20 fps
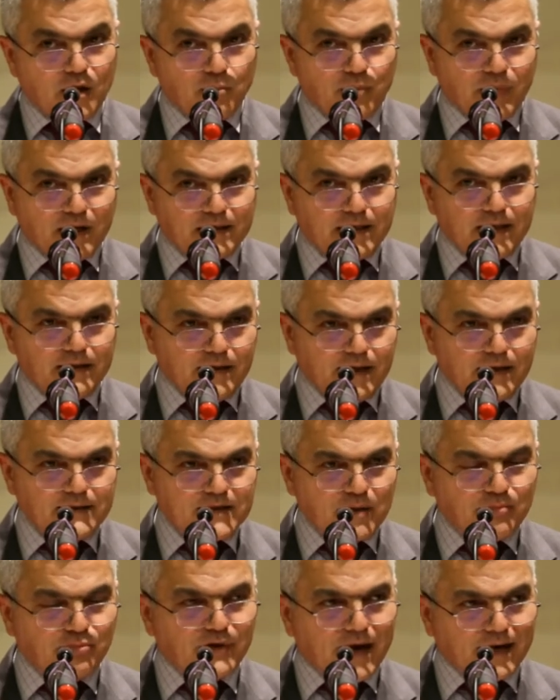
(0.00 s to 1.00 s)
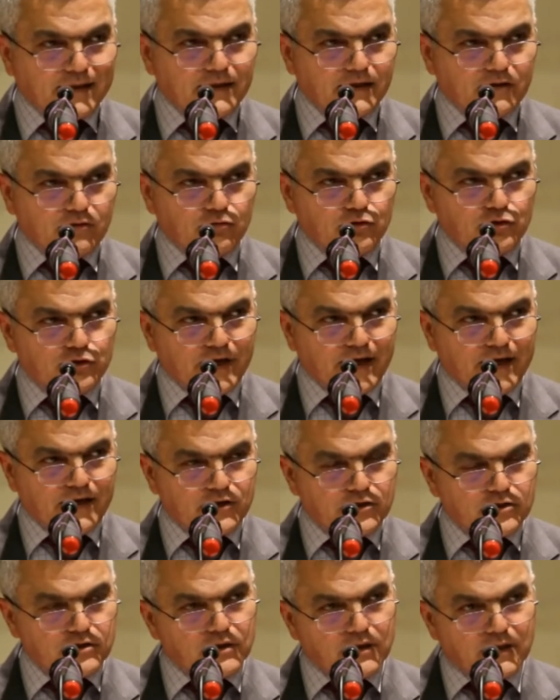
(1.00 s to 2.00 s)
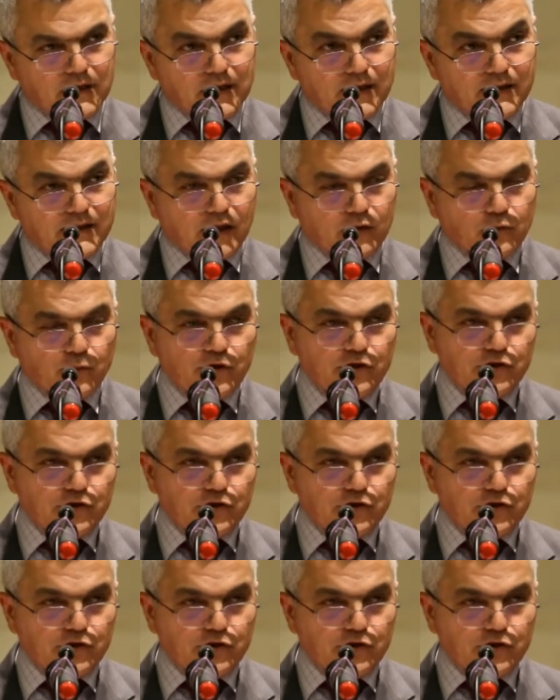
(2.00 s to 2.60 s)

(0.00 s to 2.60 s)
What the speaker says: but it is a practical change that we